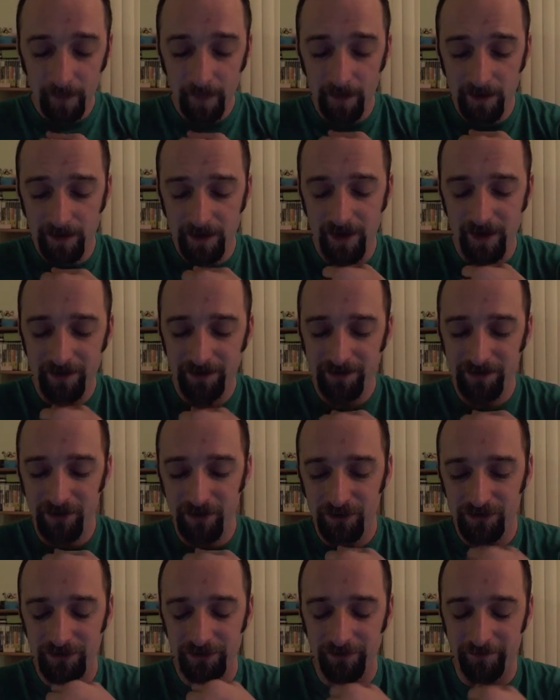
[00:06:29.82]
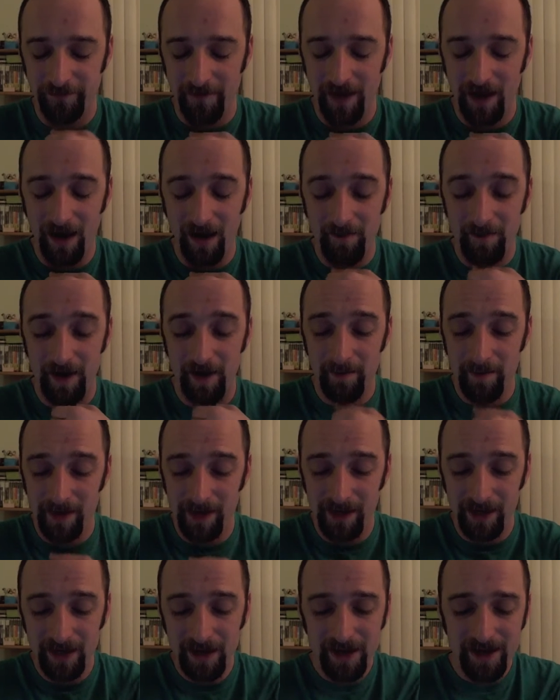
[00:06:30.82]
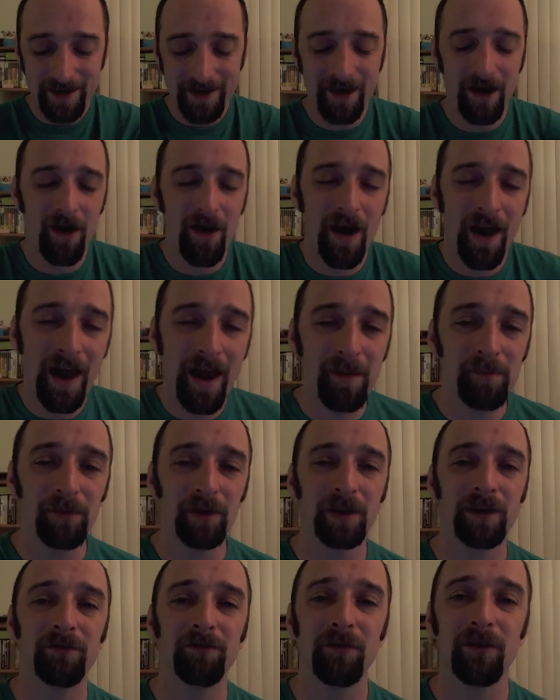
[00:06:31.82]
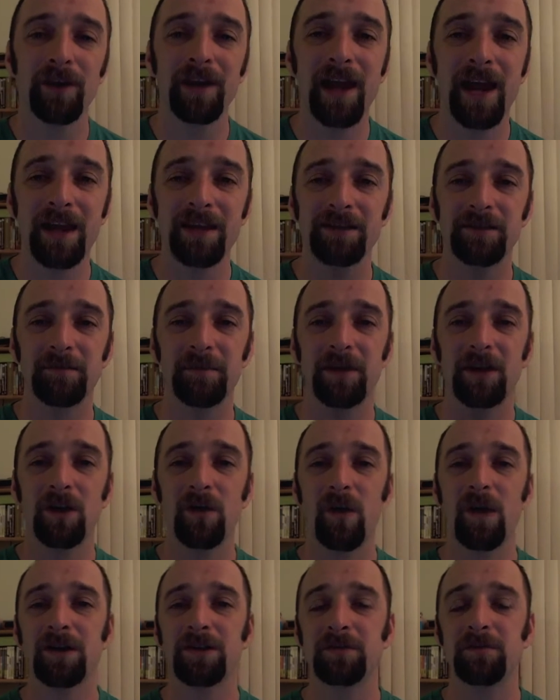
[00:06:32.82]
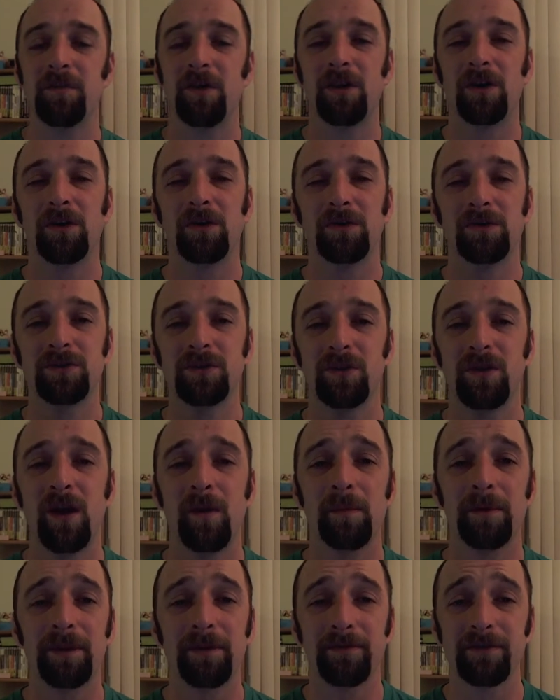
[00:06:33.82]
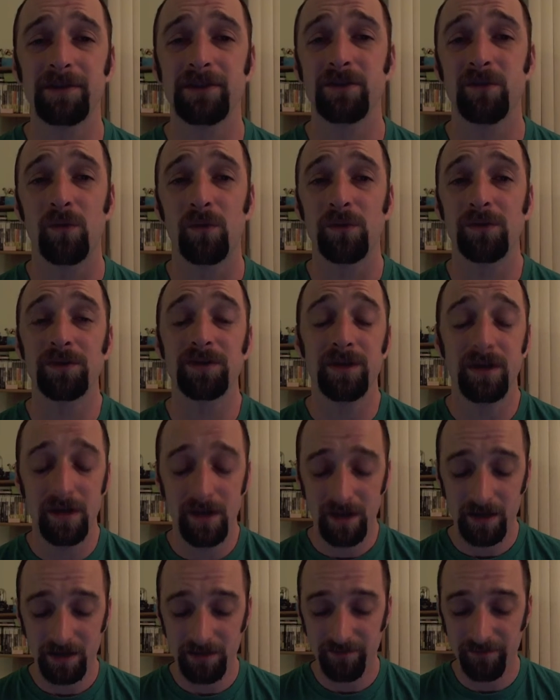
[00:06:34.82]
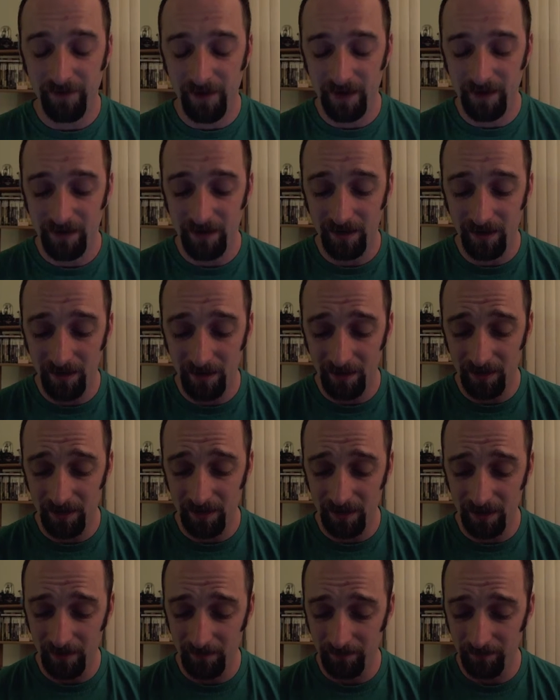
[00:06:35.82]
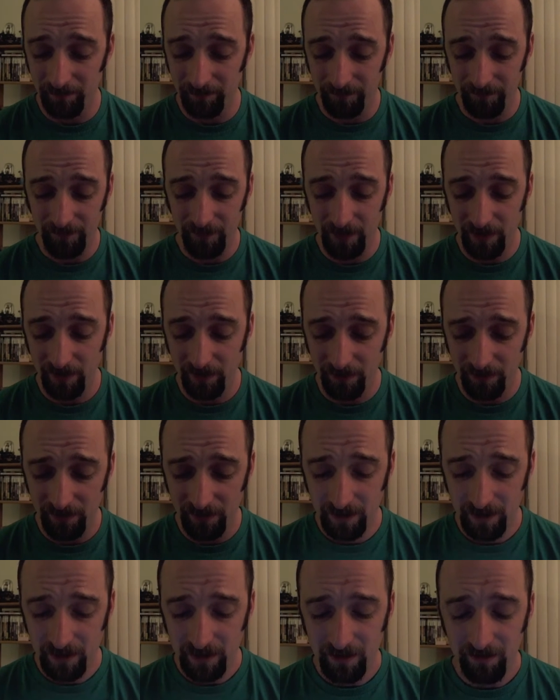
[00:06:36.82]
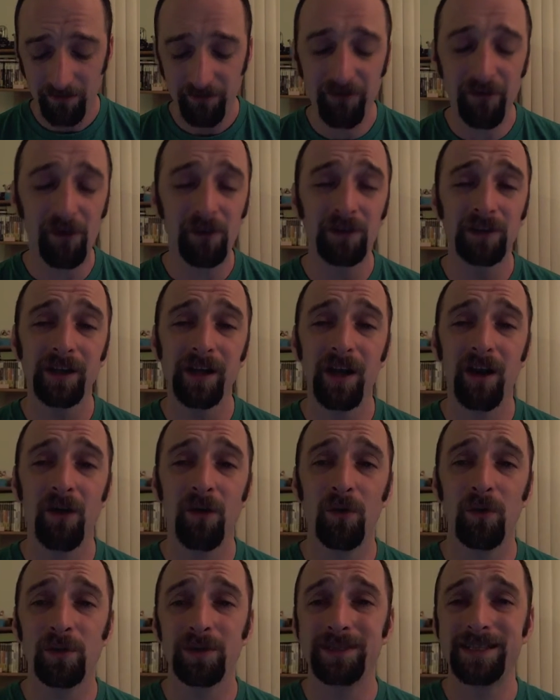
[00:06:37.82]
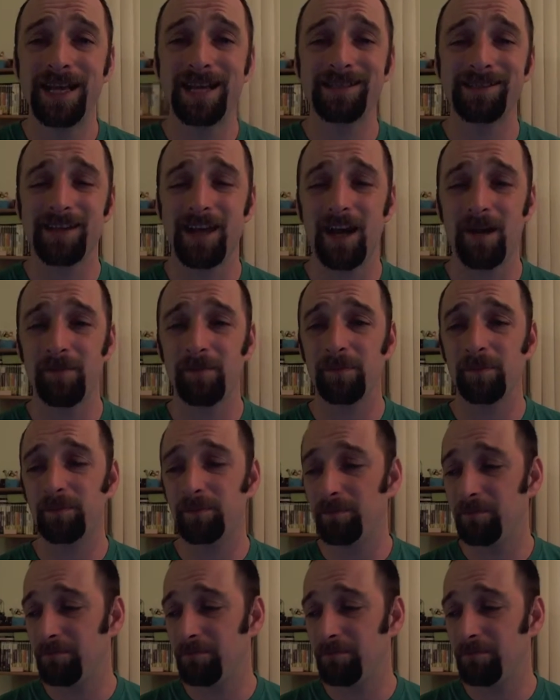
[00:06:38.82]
iPad Mini. Now I am looking for a case. I'm going to go out tomorrow to a couple different stores to find a folio desktop